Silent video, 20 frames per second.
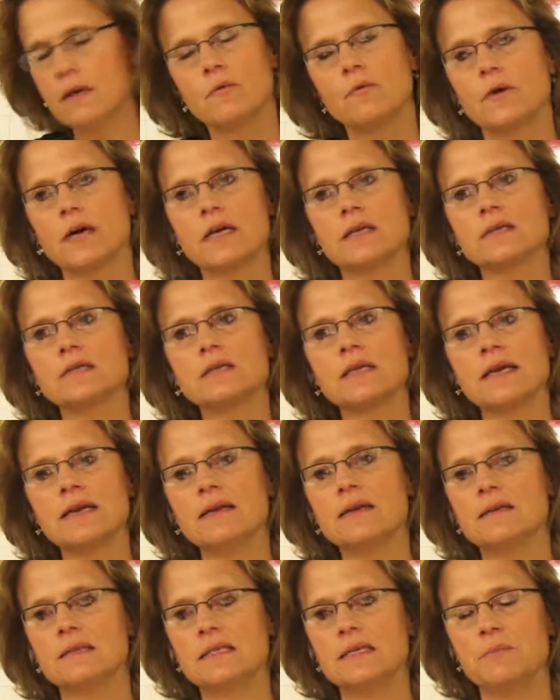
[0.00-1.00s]
professional
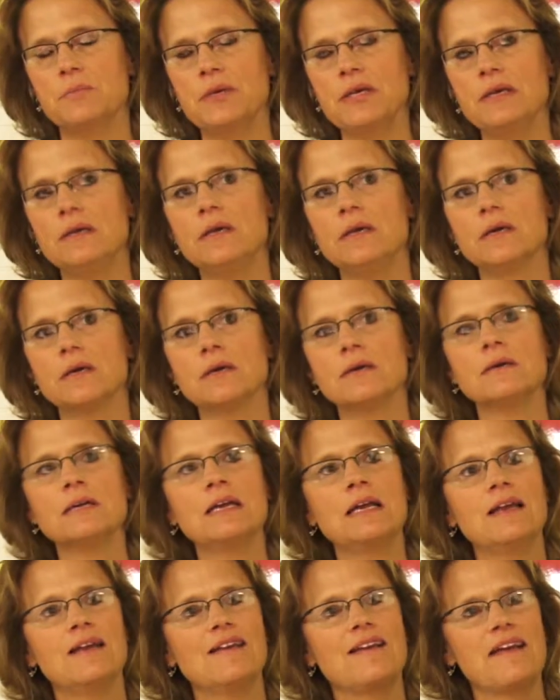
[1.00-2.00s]
learning communities
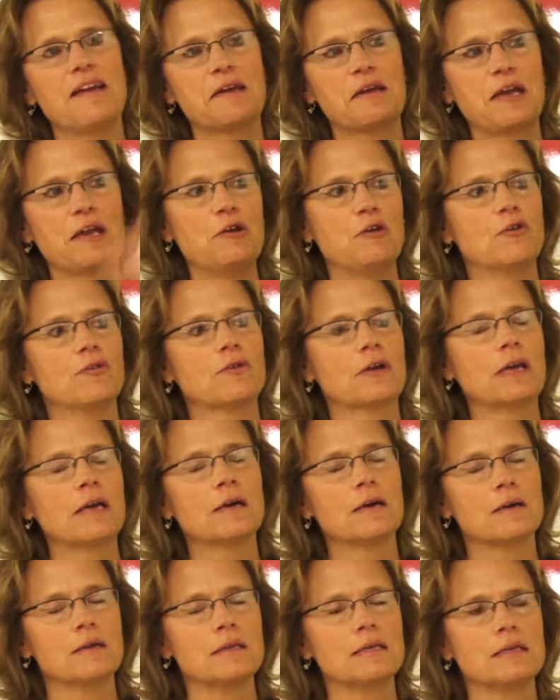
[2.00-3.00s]
to perfect that
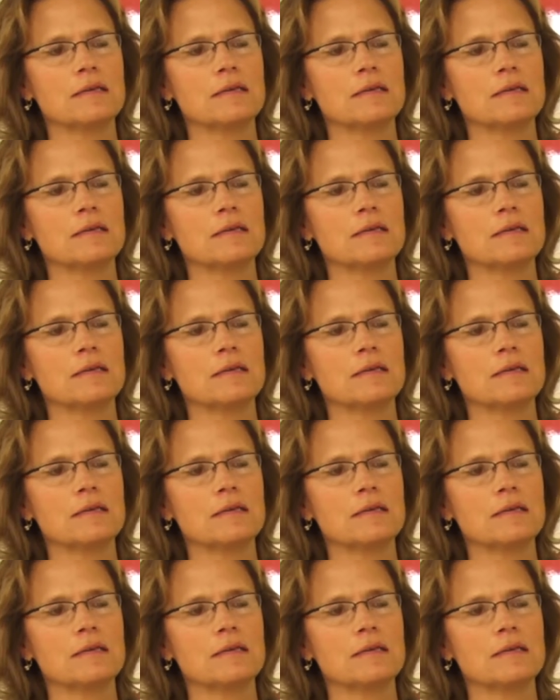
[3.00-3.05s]
work.